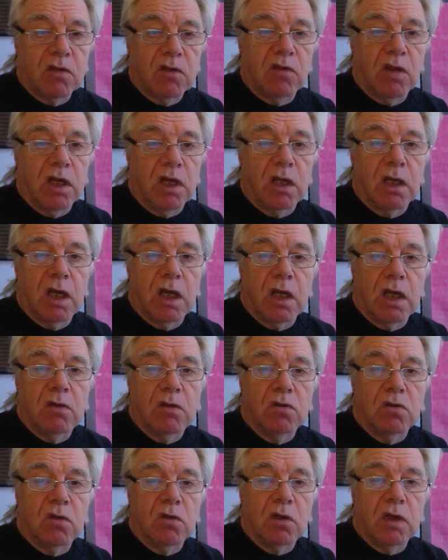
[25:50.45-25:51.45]
take a
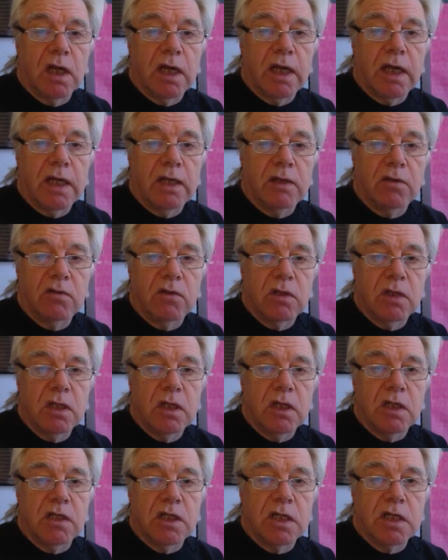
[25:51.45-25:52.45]
look at
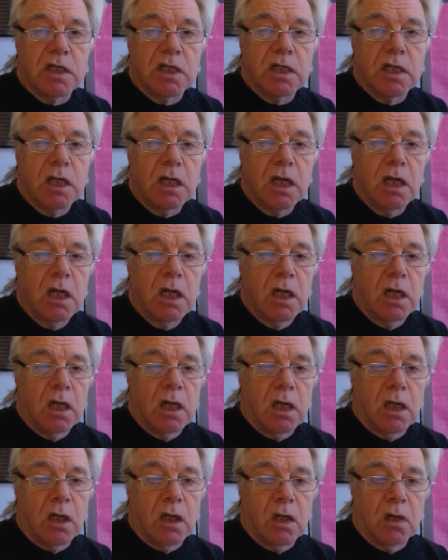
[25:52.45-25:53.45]
this.
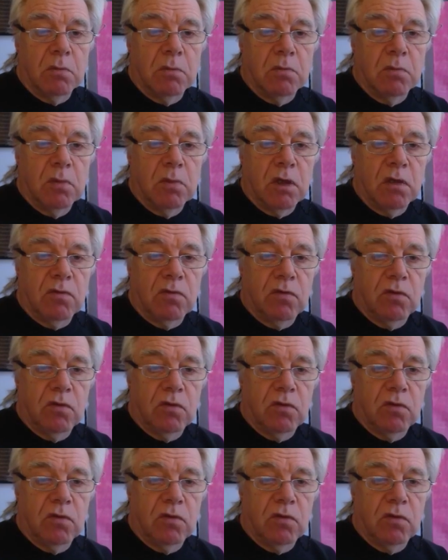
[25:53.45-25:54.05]
If